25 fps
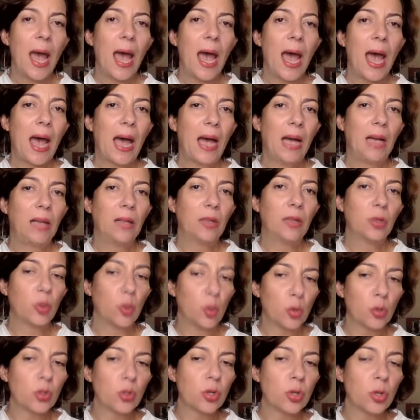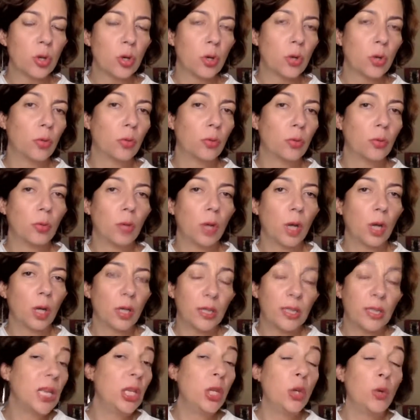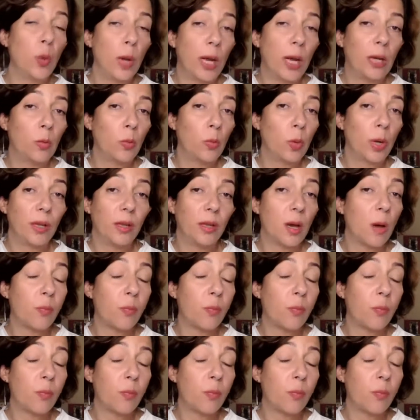and also continuing with